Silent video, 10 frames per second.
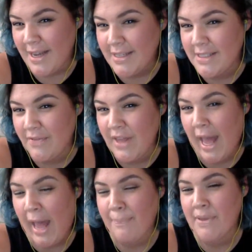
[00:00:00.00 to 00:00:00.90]
Stuff that
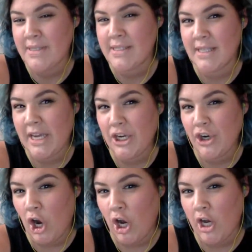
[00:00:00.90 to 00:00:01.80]
happens
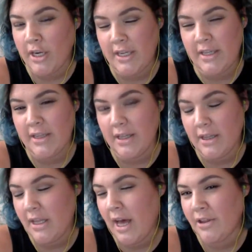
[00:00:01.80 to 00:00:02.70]
later on in
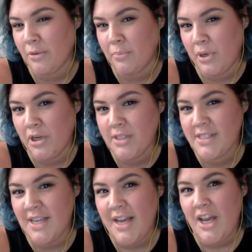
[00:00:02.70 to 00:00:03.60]
the other
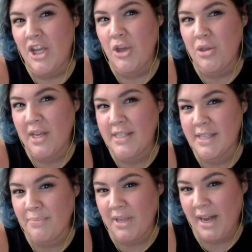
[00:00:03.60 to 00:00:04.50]
books, you think
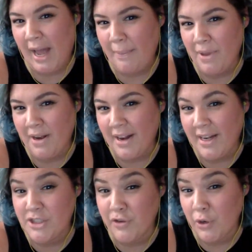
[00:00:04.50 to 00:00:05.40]
something happened and
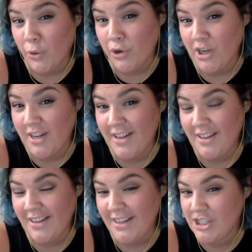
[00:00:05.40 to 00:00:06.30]
it's recorded
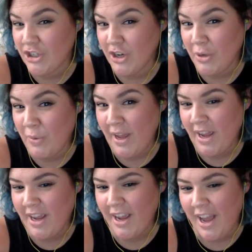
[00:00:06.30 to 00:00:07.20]
a certain
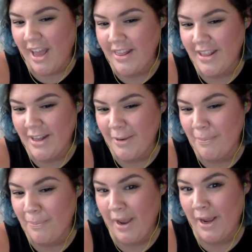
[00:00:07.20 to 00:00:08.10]
way, and then
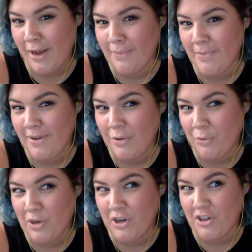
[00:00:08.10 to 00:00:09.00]
bam,
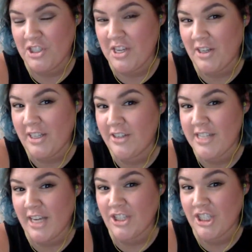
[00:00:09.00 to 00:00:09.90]
when Claire's
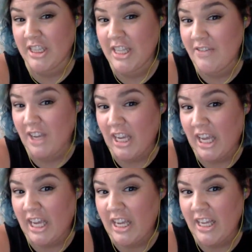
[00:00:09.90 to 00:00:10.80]
actually living
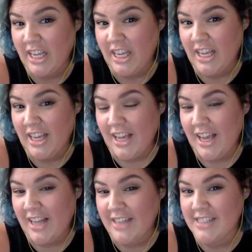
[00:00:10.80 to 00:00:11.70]
it,
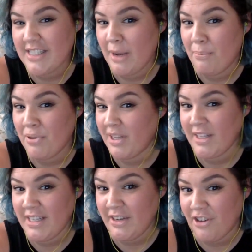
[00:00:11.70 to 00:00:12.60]
it's
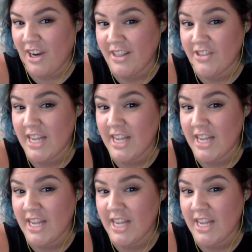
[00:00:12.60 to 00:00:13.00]
completely different, and there's